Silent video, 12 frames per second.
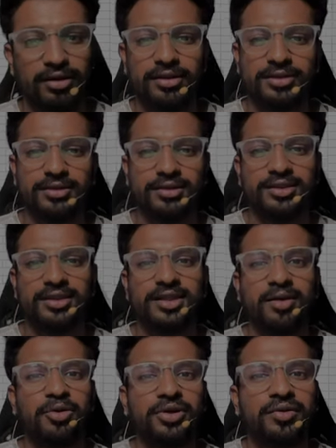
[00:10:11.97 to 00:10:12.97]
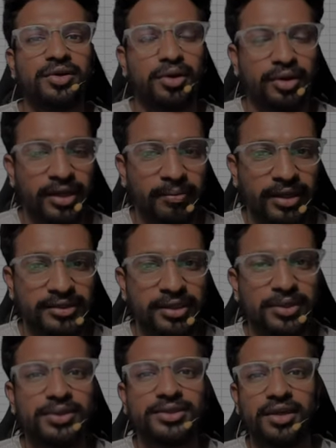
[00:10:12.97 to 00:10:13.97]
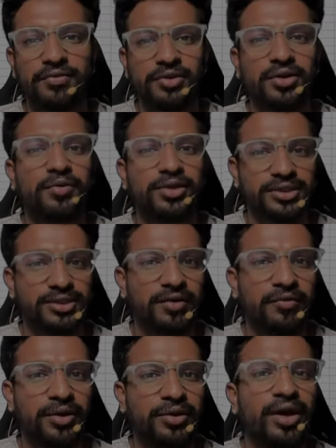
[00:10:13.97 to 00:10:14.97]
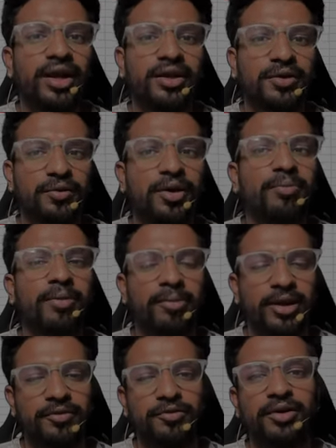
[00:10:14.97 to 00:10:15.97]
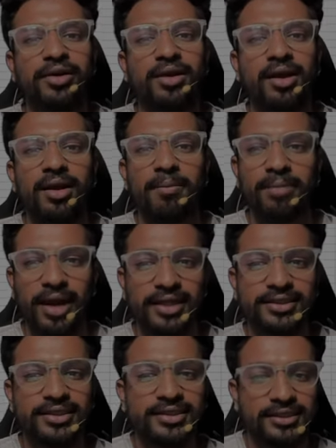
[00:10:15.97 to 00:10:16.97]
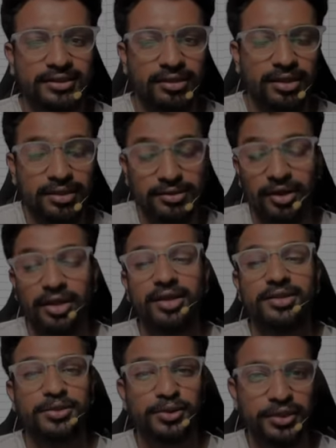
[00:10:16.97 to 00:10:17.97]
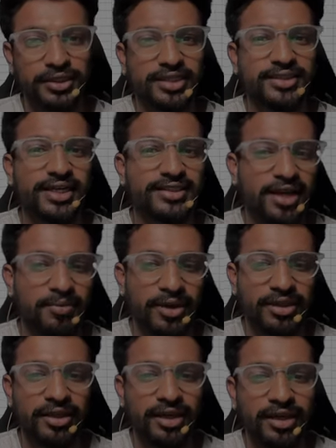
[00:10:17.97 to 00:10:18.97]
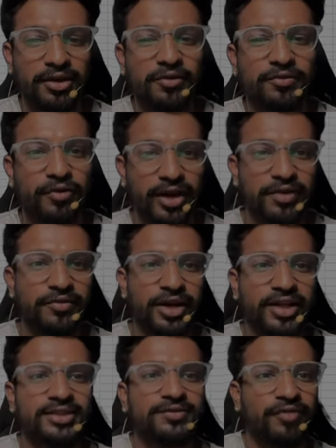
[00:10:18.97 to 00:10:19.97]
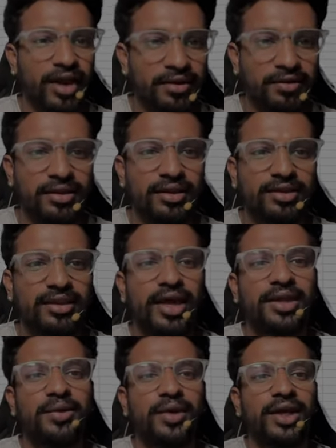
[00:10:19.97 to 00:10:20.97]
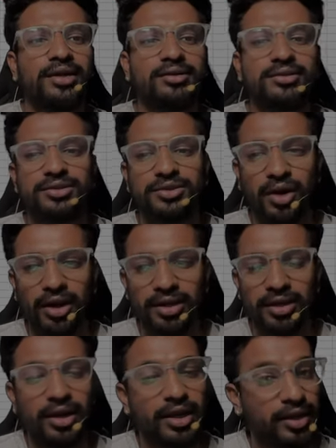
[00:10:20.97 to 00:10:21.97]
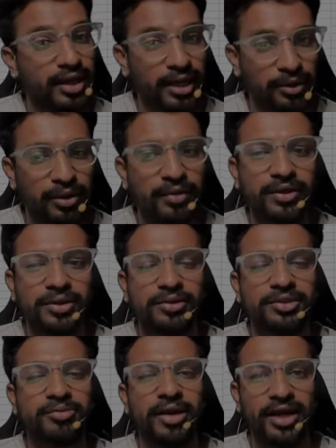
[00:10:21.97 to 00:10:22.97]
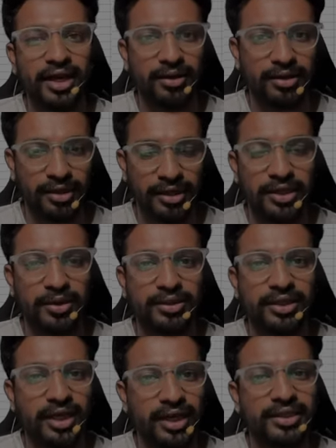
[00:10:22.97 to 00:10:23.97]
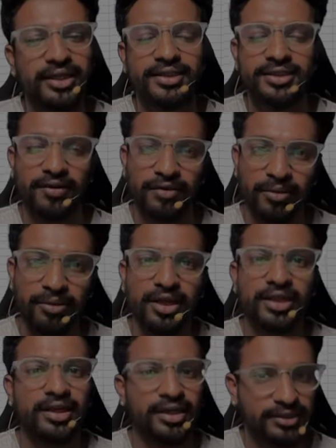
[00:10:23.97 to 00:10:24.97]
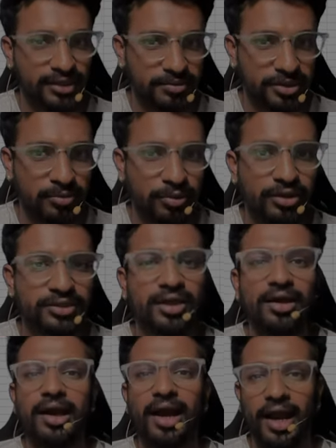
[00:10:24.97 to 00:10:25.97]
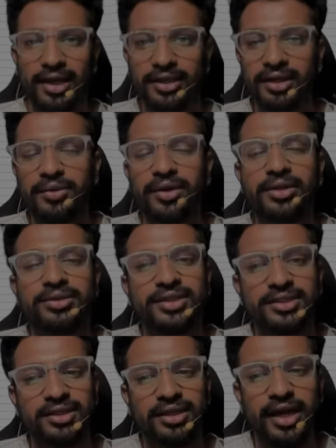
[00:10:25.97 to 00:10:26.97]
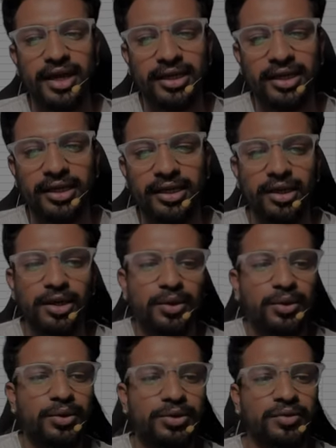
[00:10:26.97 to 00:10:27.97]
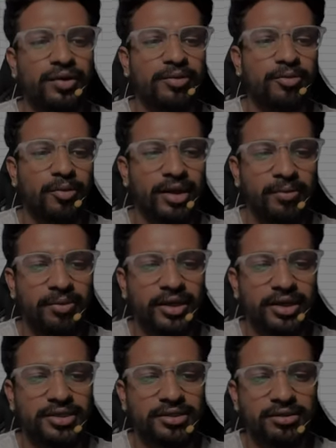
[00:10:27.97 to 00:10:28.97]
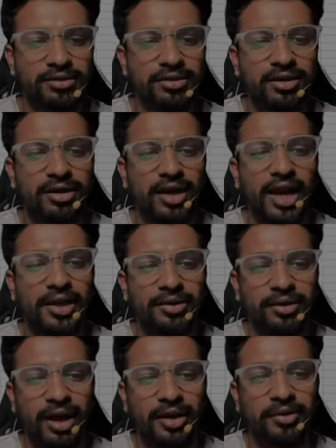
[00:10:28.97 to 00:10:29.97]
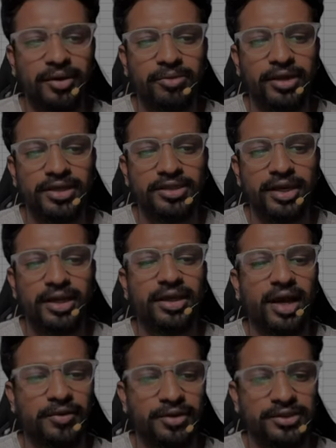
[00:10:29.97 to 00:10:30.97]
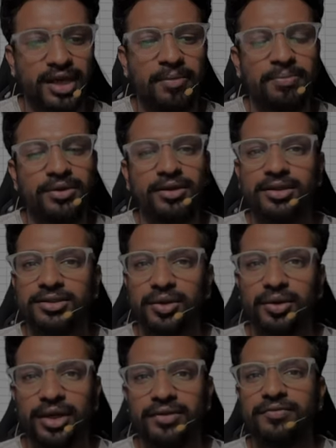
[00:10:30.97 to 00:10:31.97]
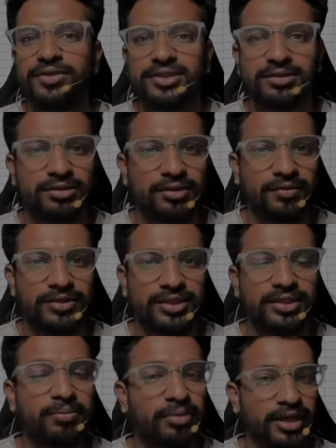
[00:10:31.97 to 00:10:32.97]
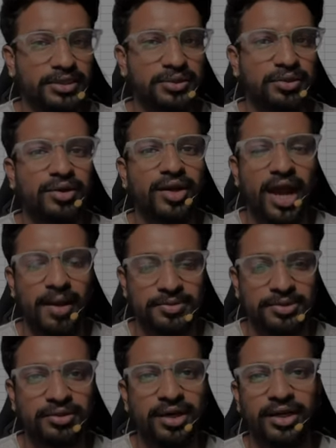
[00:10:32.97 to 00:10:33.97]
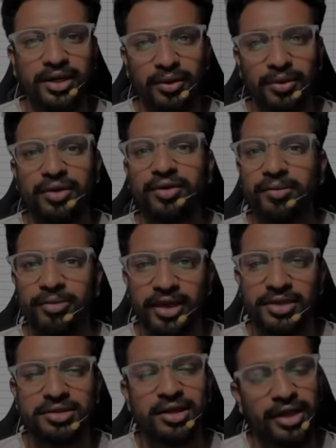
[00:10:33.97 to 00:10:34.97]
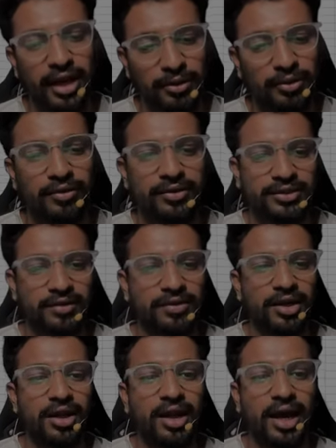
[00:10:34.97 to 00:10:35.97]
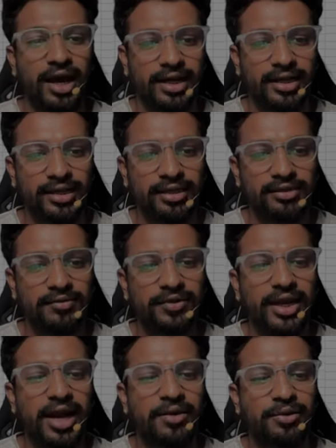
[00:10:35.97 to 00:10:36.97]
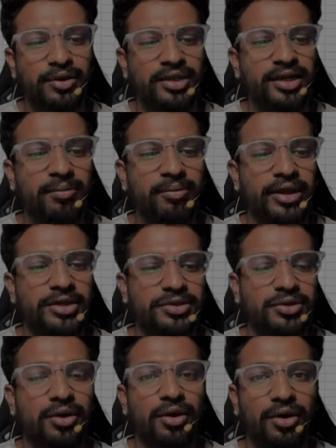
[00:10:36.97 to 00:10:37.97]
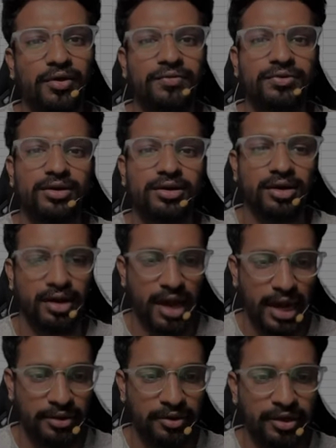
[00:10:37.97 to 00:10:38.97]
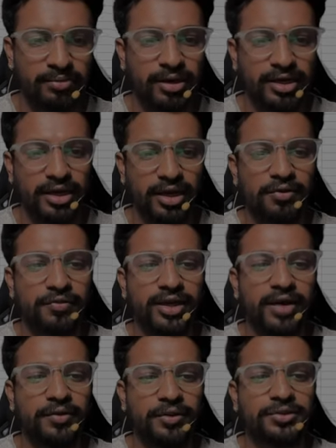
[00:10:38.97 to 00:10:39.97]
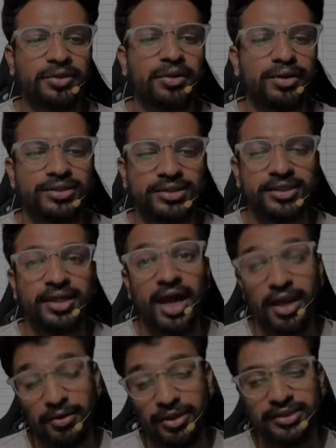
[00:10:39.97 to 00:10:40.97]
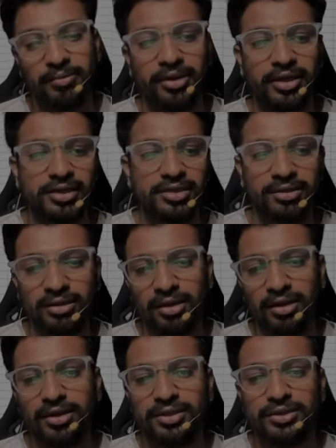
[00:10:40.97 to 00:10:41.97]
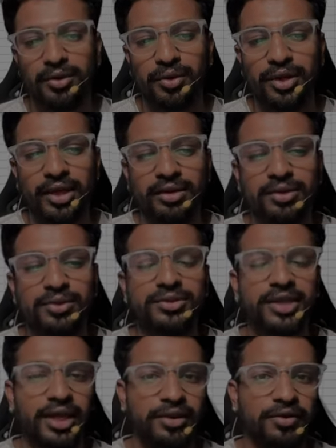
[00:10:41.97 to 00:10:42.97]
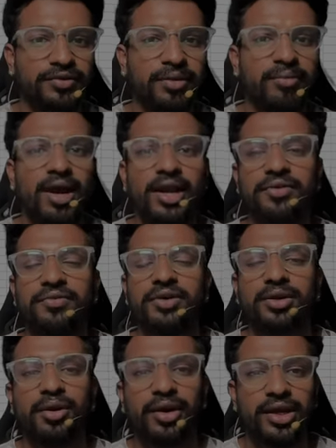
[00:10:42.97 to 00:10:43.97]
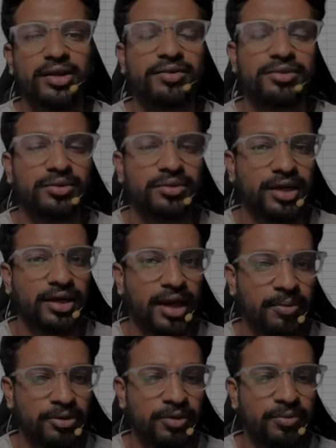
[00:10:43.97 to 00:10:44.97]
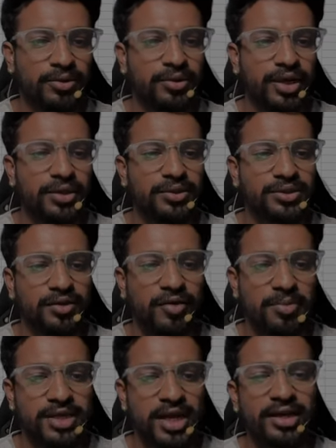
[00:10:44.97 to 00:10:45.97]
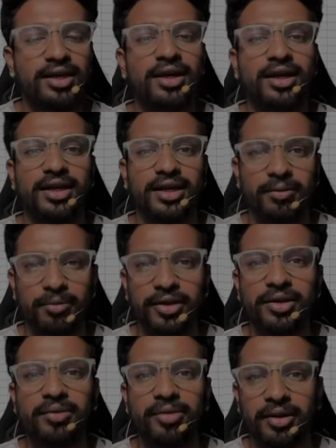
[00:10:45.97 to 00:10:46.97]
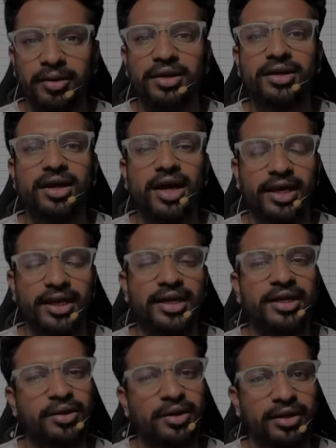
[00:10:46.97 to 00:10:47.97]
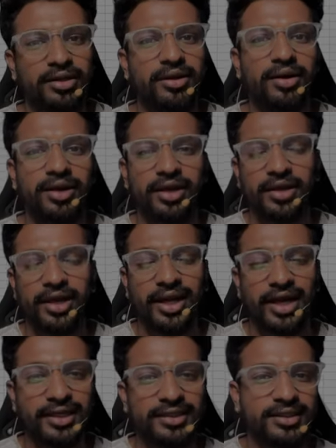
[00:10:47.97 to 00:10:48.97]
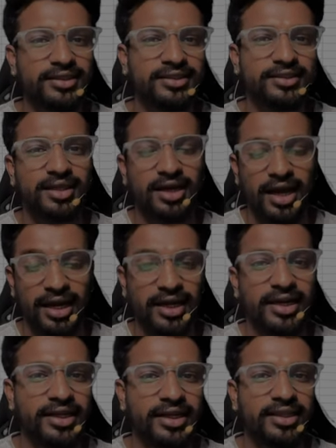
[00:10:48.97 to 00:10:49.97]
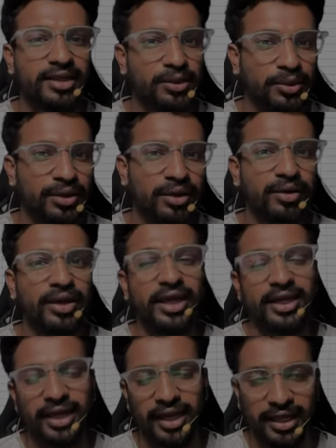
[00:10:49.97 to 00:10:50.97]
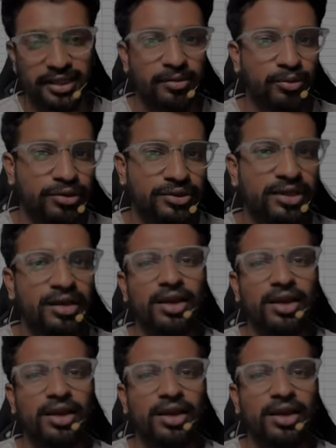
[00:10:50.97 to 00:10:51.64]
So this is about our online master course. If you are watching the video and you are preparing for plant sciences, social science exam in the year of 2025, then you can join, you can enroll our course by clicking on the link that is available in the description box. Either you can just directly go to our mobile application and Android application and the iOS app. So you can visit the Play Store or App Store and download our application and enroll ourselves. Earlier, we had only the application of Android, but now we have also launched the iOS application. So you can use any of them. And if you are logging in through the laptop, you can use our website www.agreedict.in, or you can either search the Agreedict in the Google or in any other browser.